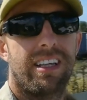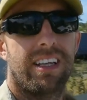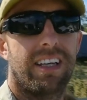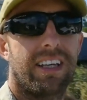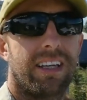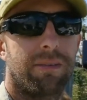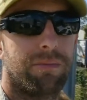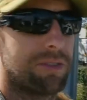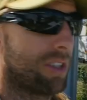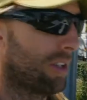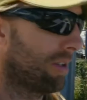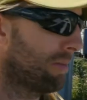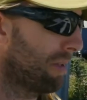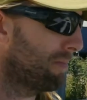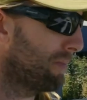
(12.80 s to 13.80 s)
um, so
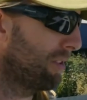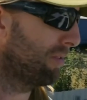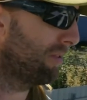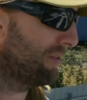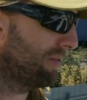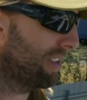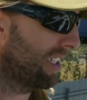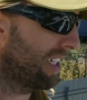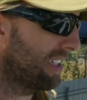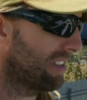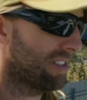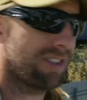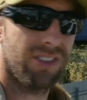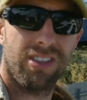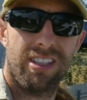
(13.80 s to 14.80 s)
I'm up on the roof today to
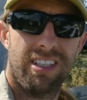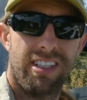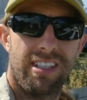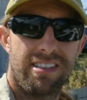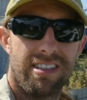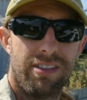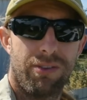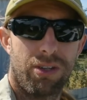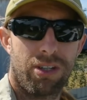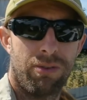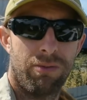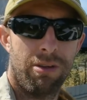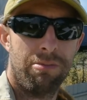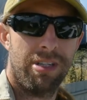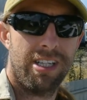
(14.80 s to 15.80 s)
try and see if I can
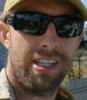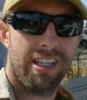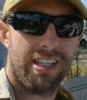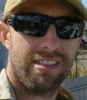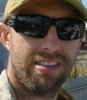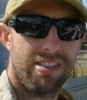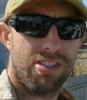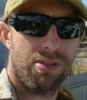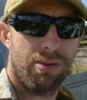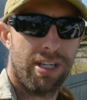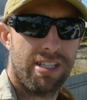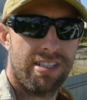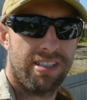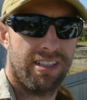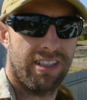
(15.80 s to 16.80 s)
remedy that
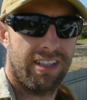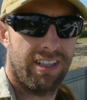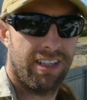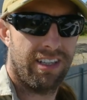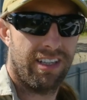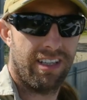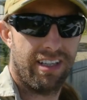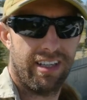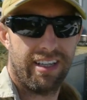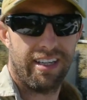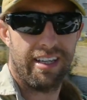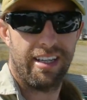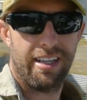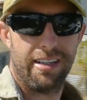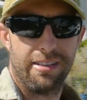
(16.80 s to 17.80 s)
situation
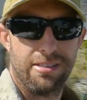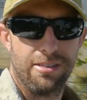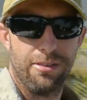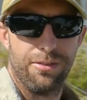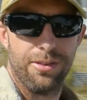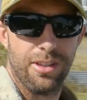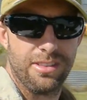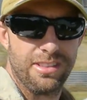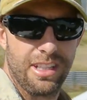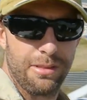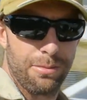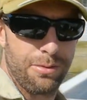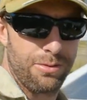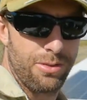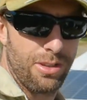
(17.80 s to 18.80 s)
uh, so first
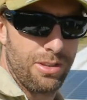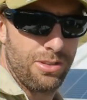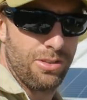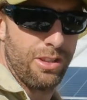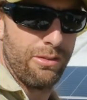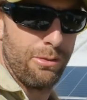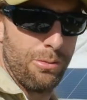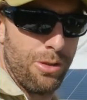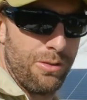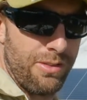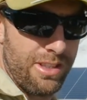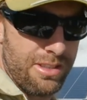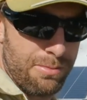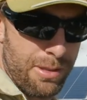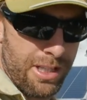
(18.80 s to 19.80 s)
up I've got to try and remove
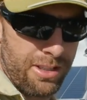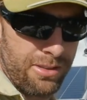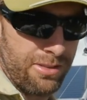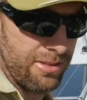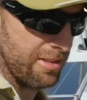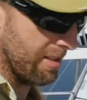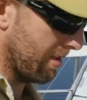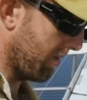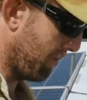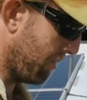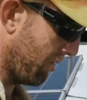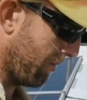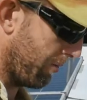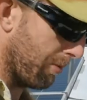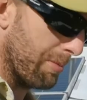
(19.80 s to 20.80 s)
these panels, the
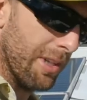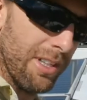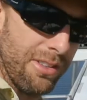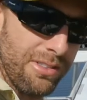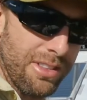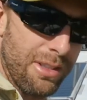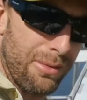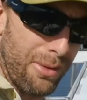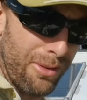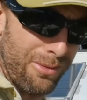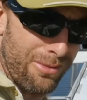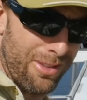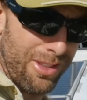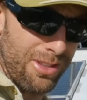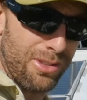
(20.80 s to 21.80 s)
beautiful panels that I've
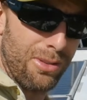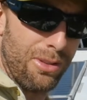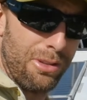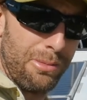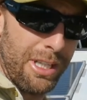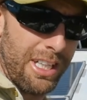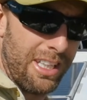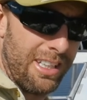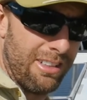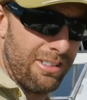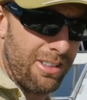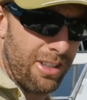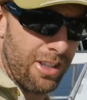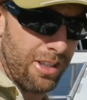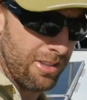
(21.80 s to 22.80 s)
installed about a year
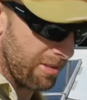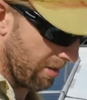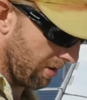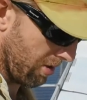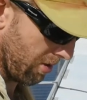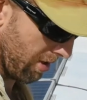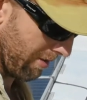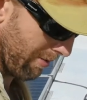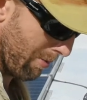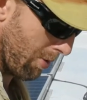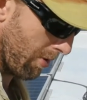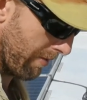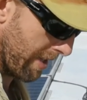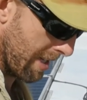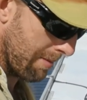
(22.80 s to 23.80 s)
ago so I've got to try and
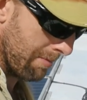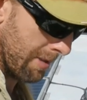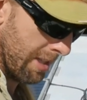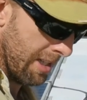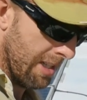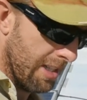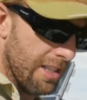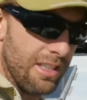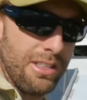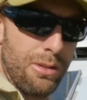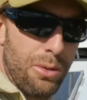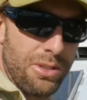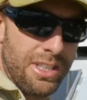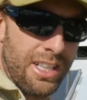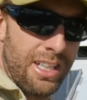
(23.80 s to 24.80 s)
remove them, see
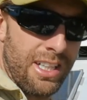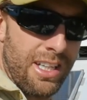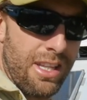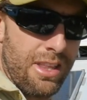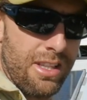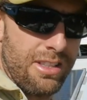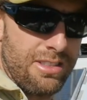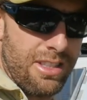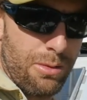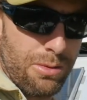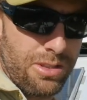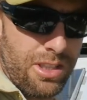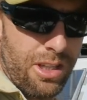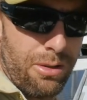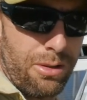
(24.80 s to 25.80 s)
what's underneath it, see
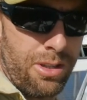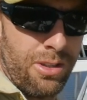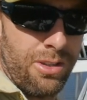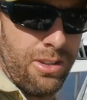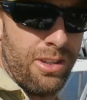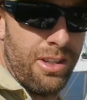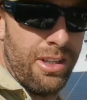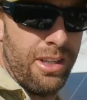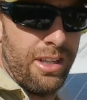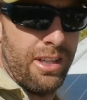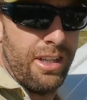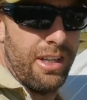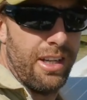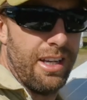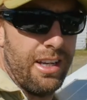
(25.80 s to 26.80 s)
what's going on
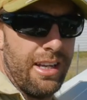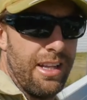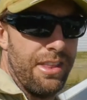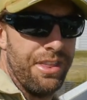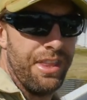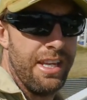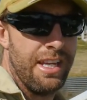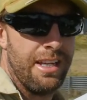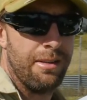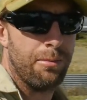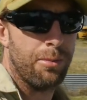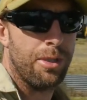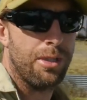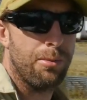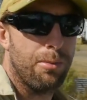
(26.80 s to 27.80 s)
and
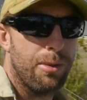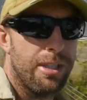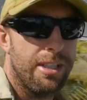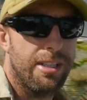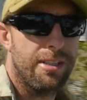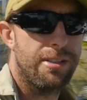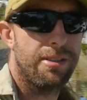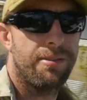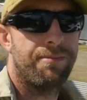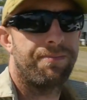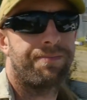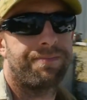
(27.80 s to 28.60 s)
then we will